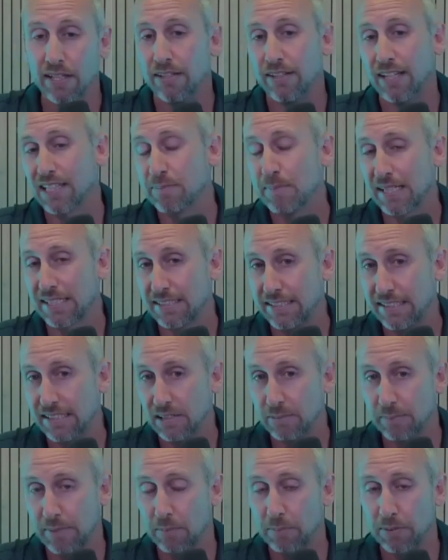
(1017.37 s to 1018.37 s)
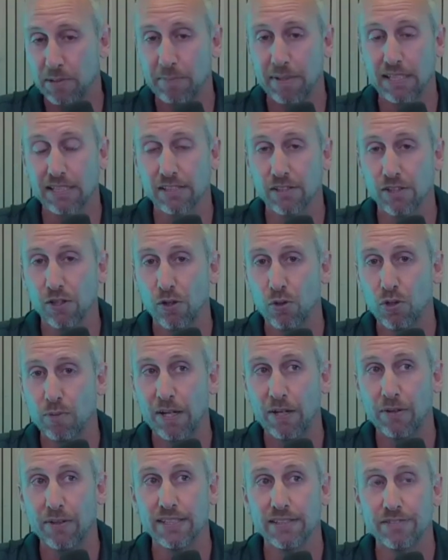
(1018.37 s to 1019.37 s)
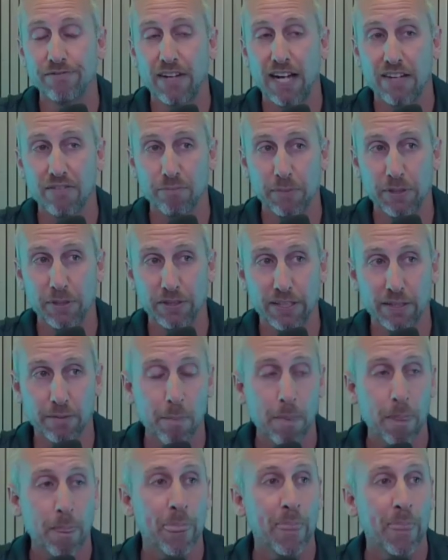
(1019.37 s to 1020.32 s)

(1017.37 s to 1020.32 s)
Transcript: not the max deal amount, but the max loan amount is $5 million.